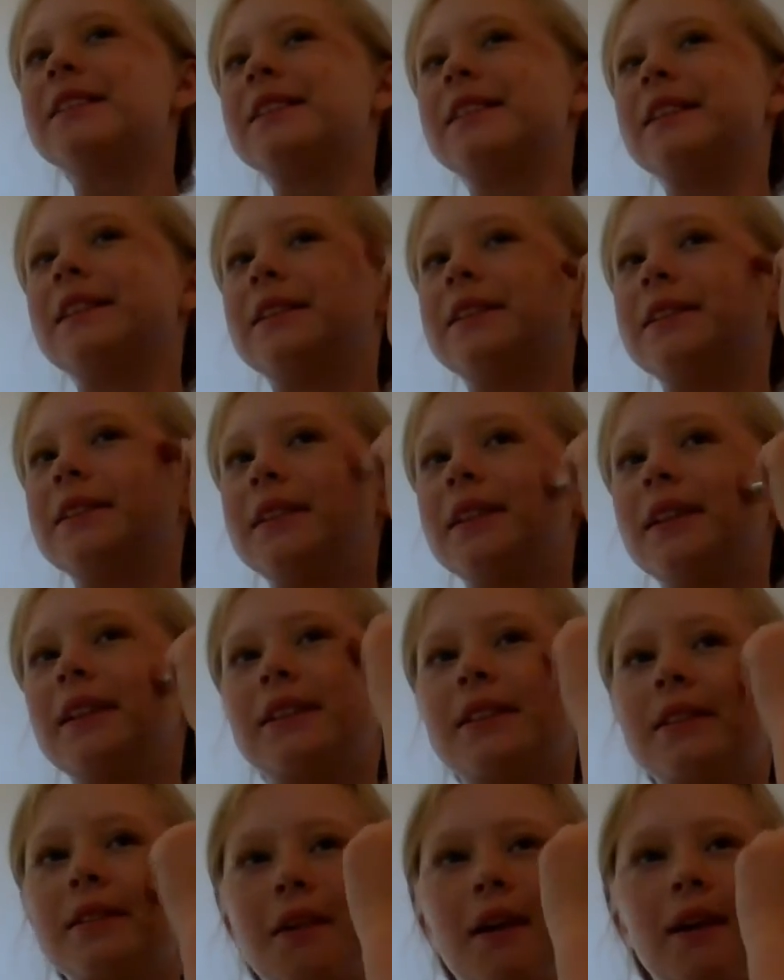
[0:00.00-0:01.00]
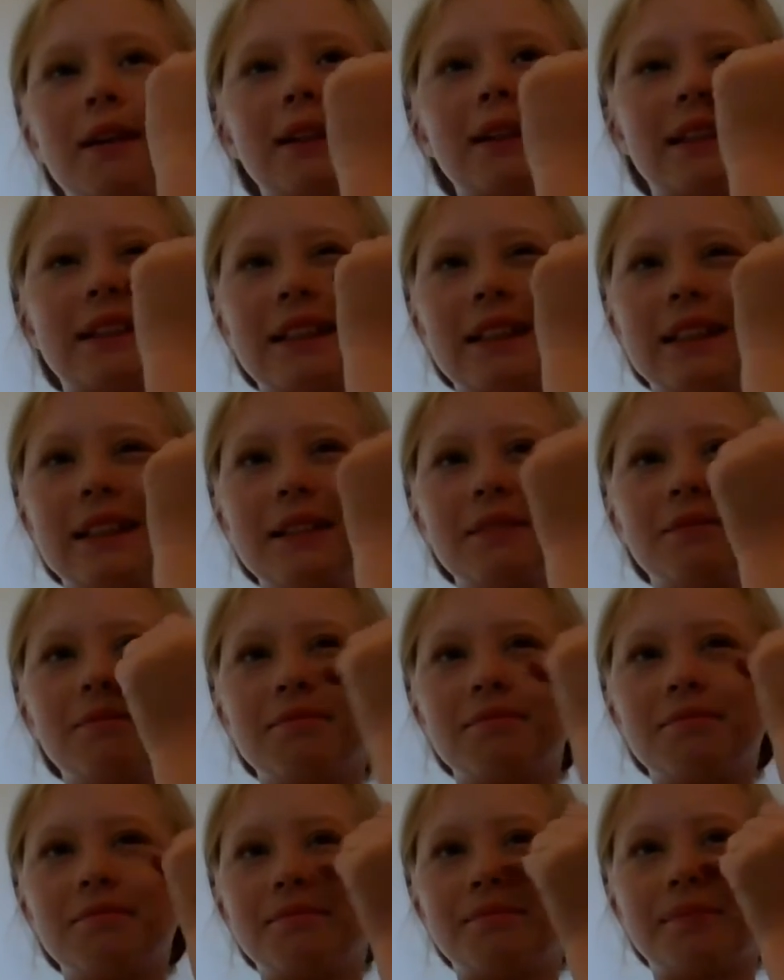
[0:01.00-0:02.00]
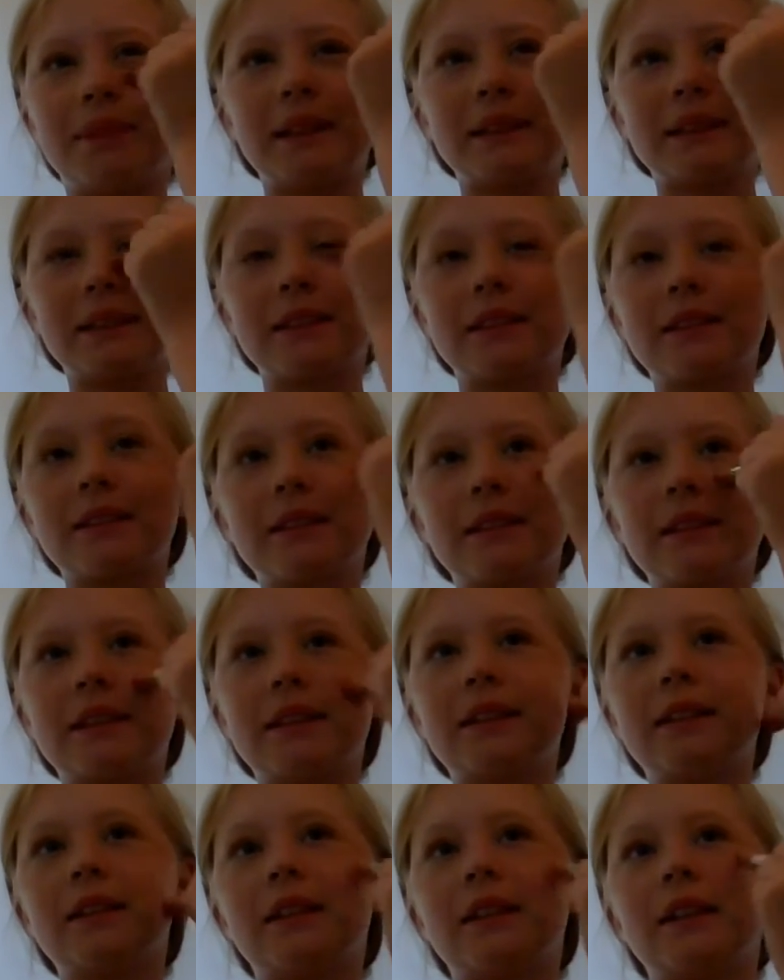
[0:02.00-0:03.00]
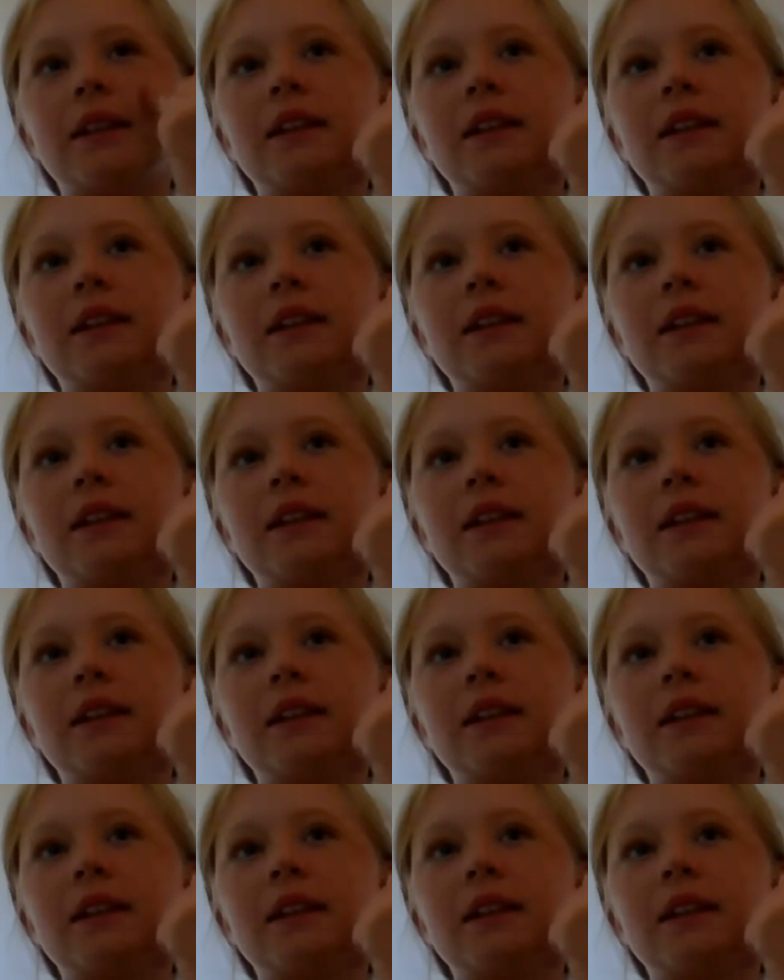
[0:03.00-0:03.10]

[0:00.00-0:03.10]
So I just want to keep basically